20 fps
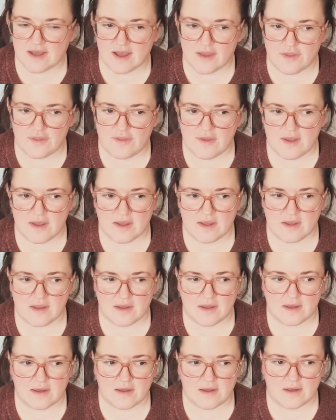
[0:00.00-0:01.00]
I
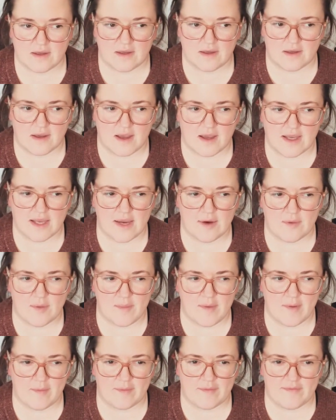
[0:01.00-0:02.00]
can't
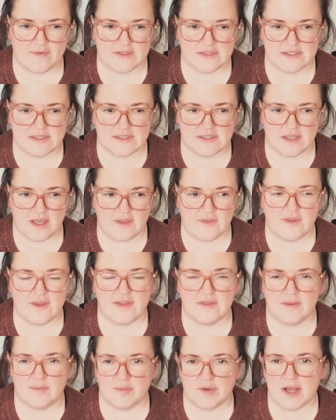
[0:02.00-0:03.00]
remember if it's, I
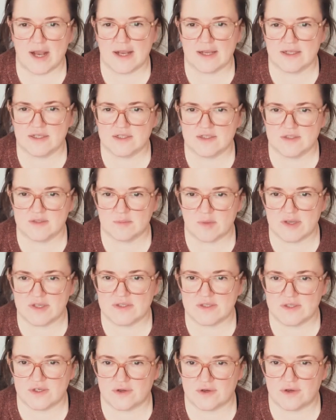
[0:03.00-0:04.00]
think the black is
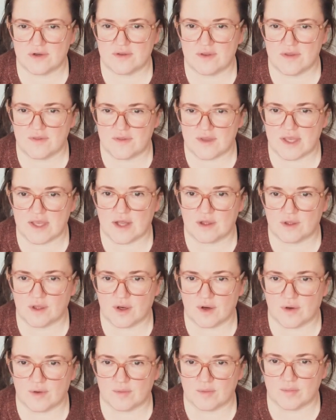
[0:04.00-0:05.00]
spicier than the
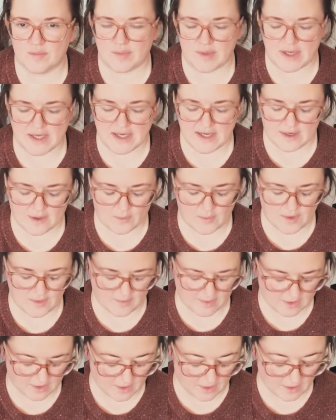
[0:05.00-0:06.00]
yellow, but I can't quite
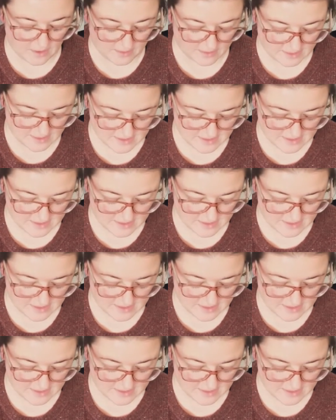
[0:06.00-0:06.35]
recall.